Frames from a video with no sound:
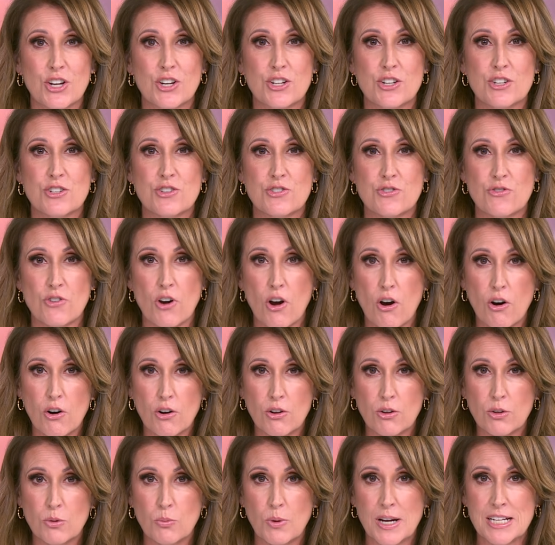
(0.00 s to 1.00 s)

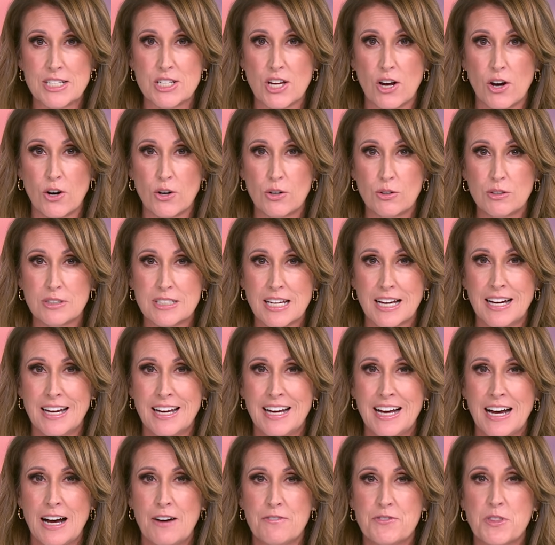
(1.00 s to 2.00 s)
control, we're told,
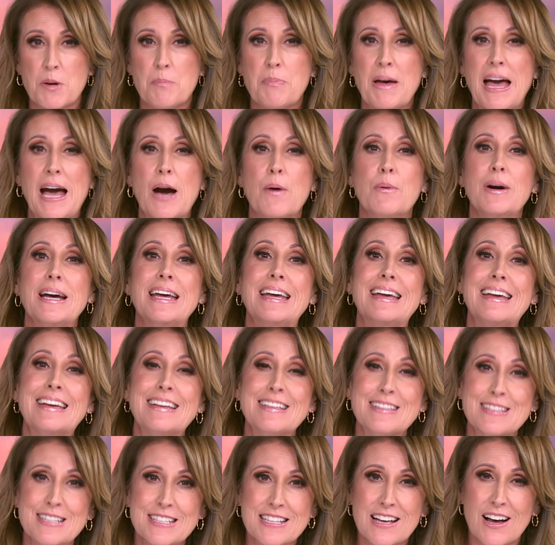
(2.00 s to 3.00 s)
of the power
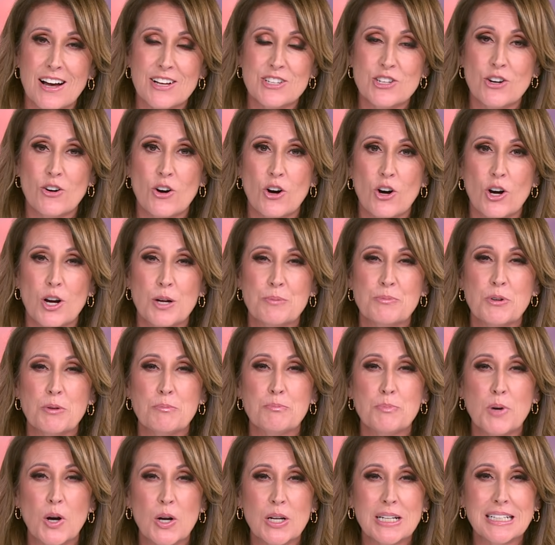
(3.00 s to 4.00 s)
inside your home,
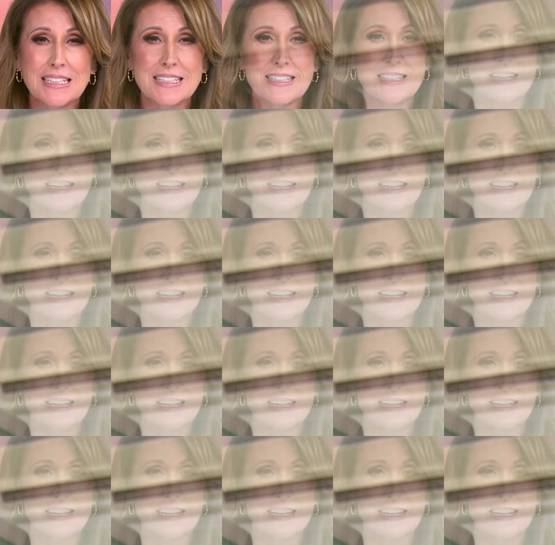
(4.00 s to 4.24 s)
remotely